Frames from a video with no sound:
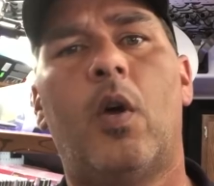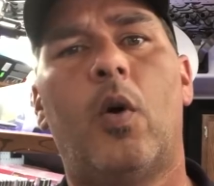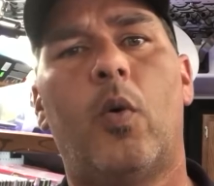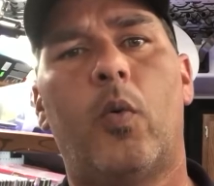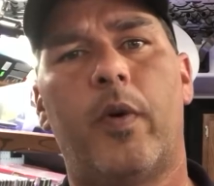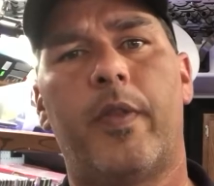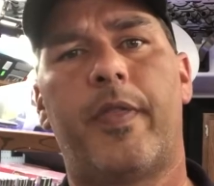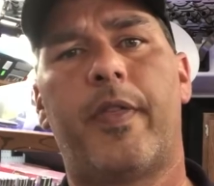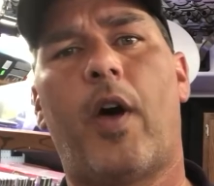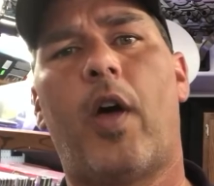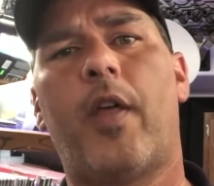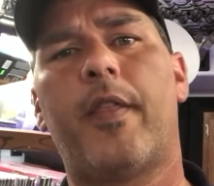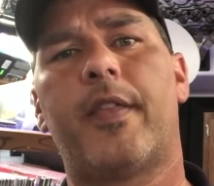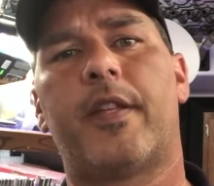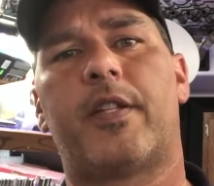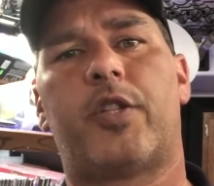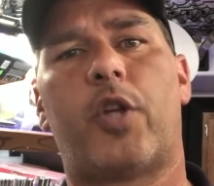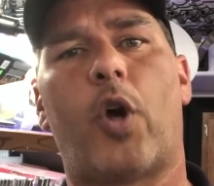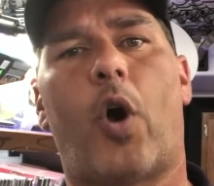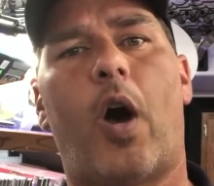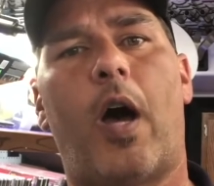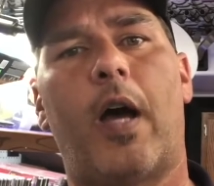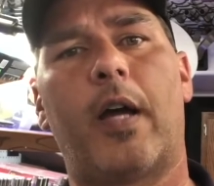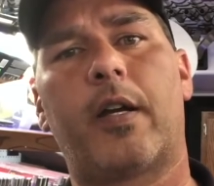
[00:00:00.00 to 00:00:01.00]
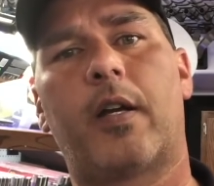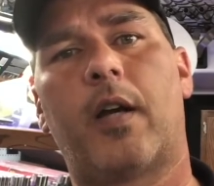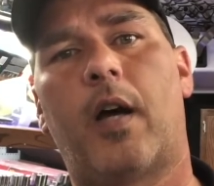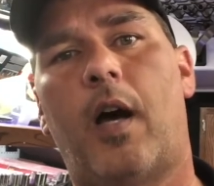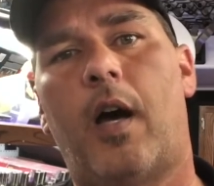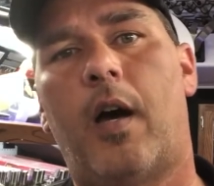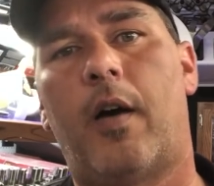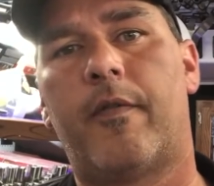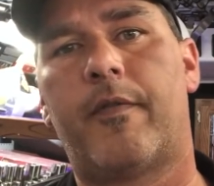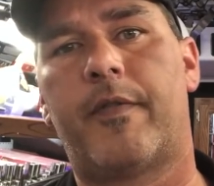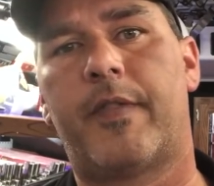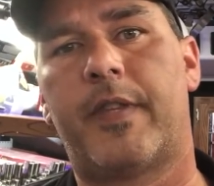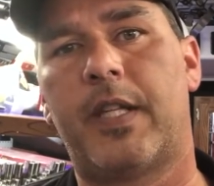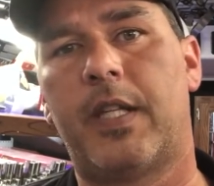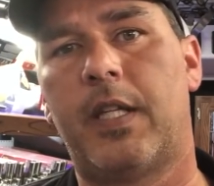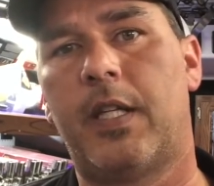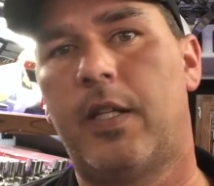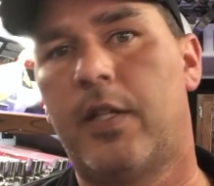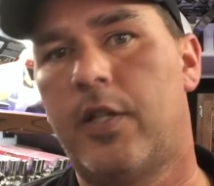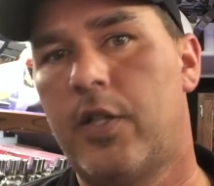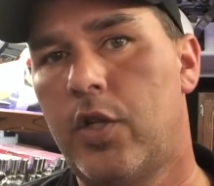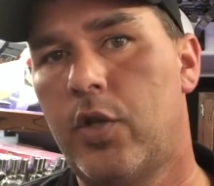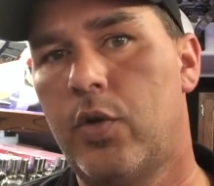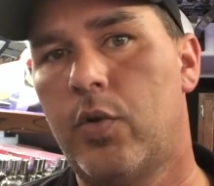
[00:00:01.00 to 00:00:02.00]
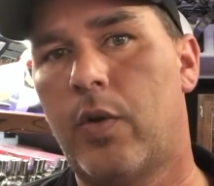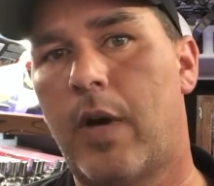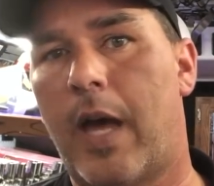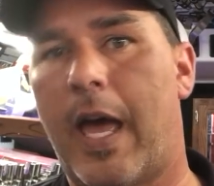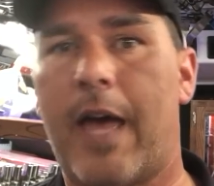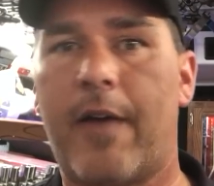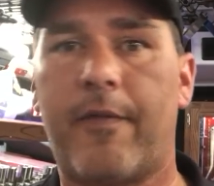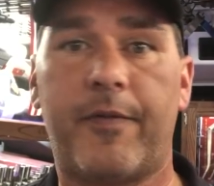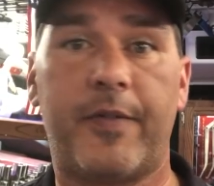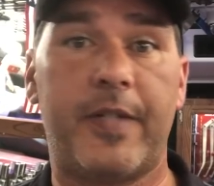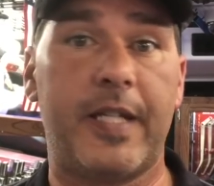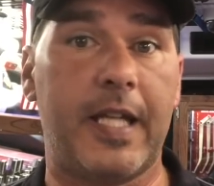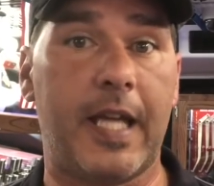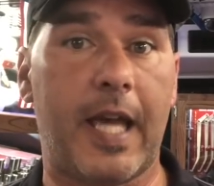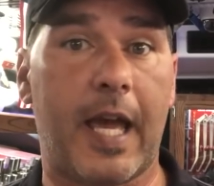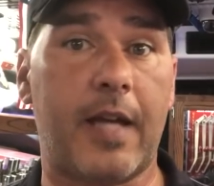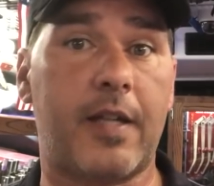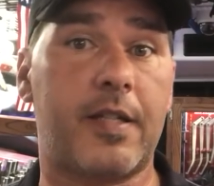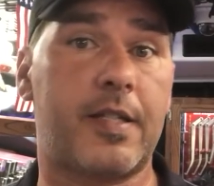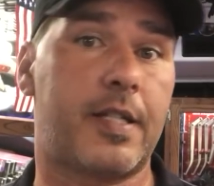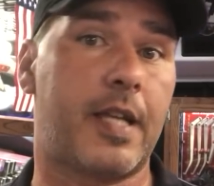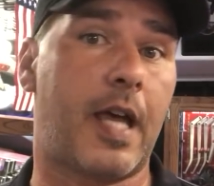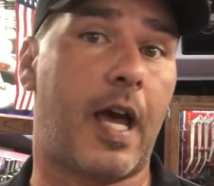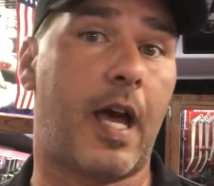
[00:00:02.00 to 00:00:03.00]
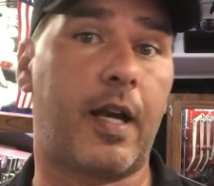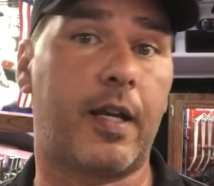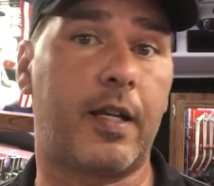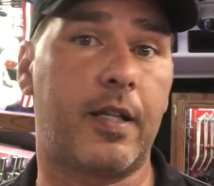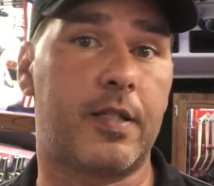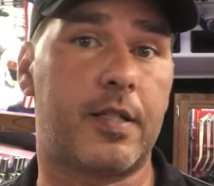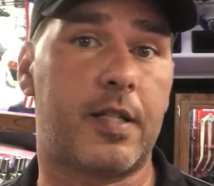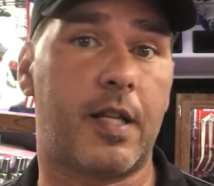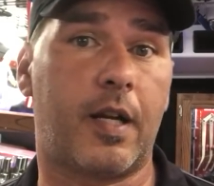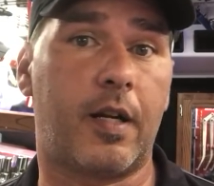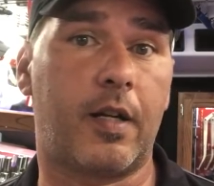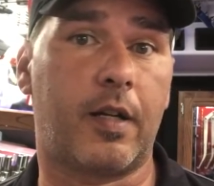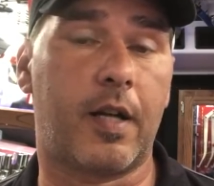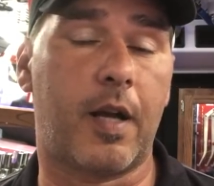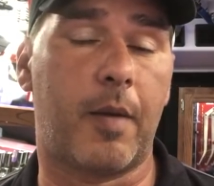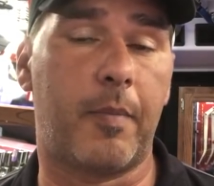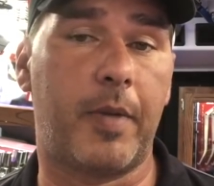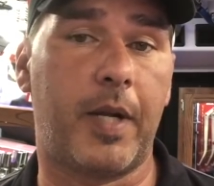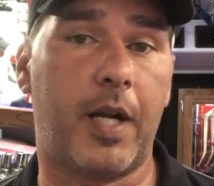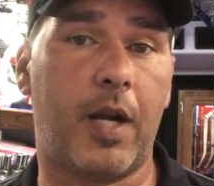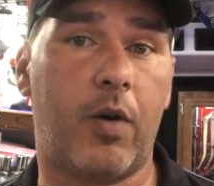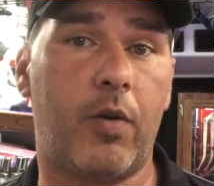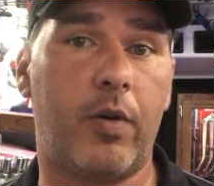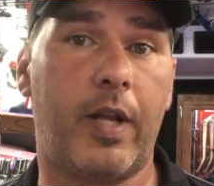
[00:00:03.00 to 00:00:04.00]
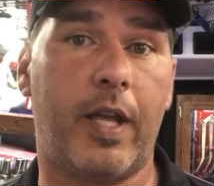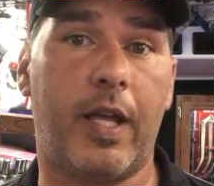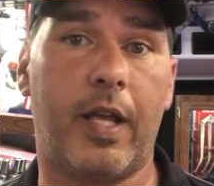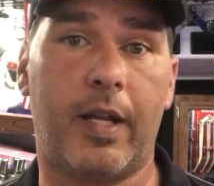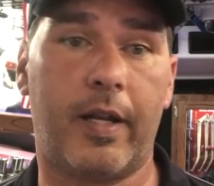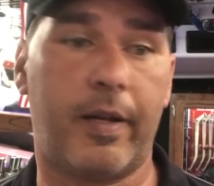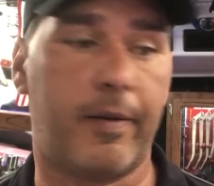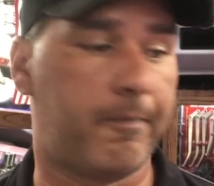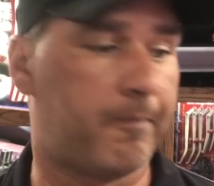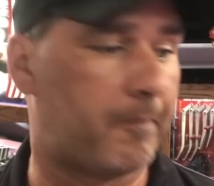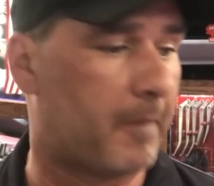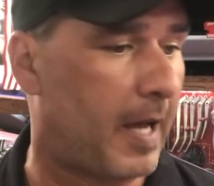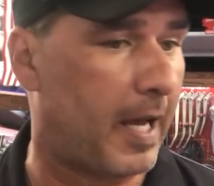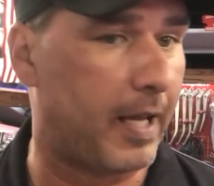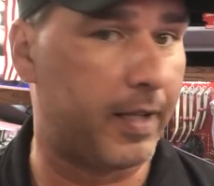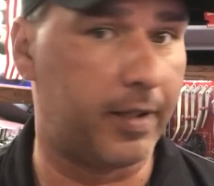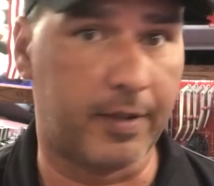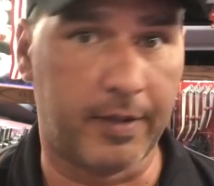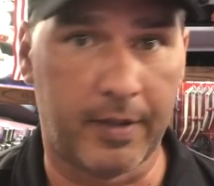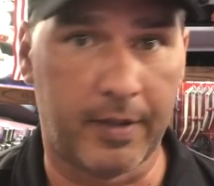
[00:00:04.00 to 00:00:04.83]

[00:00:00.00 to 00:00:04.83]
With all the talk of the new FDX sockets that are coming out, and I'd